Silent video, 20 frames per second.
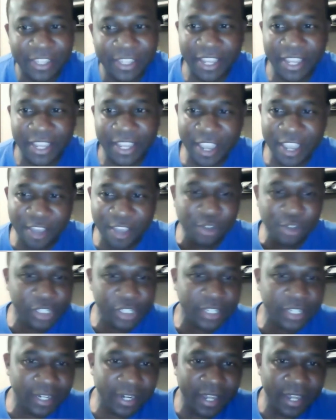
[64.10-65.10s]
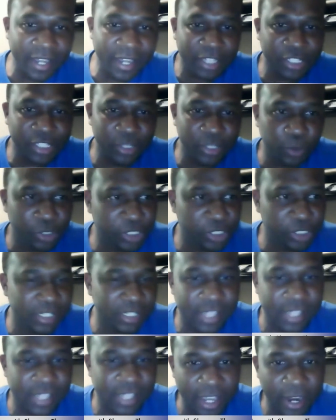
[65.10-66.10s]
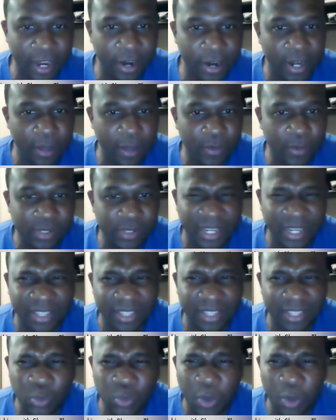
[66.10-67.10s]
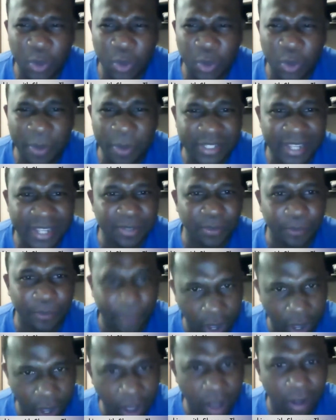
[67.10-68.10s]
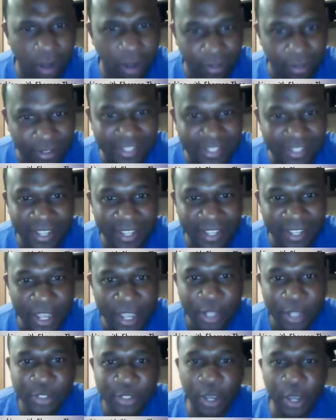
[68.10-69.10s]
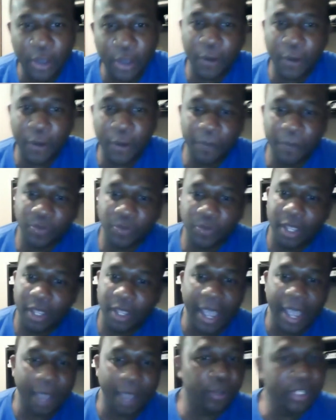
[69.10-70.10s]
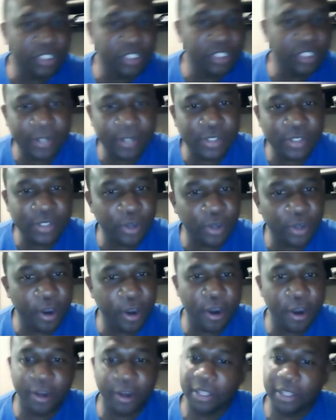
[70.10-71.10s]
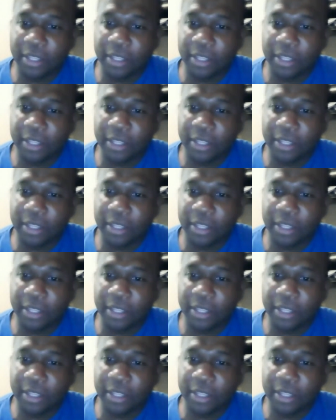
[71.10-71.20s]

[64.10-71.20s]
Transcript: the energy connection was just there, and I was like, this woman's got some balls. So I reached out to her.